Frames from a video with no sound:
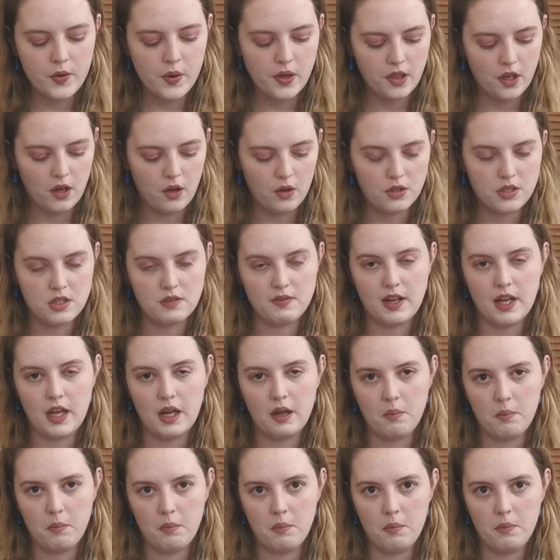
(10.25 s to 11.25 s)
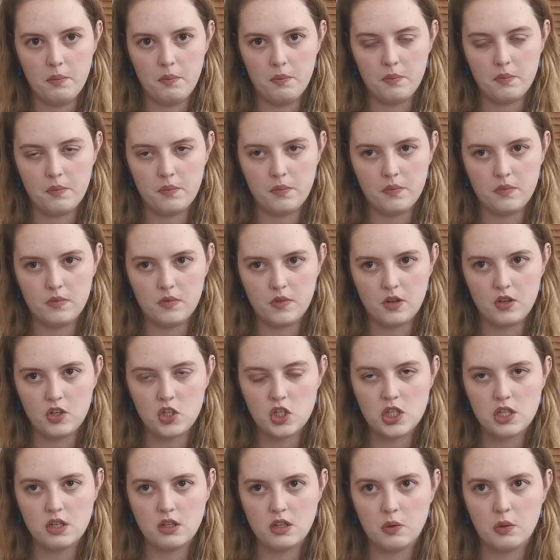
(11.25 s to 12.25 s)
a few other lots of like,
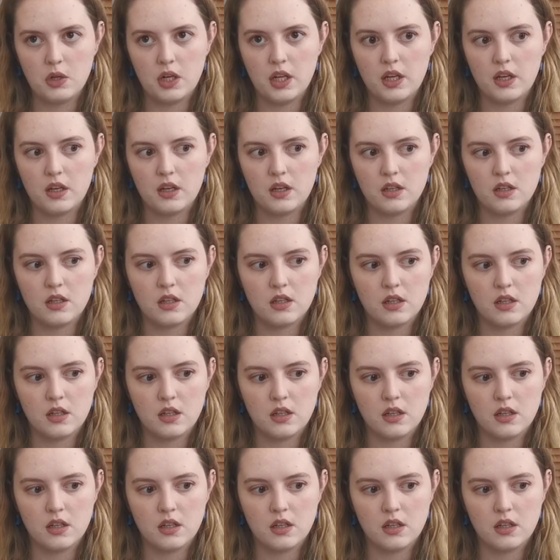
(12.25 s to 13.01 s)
actually no, there were like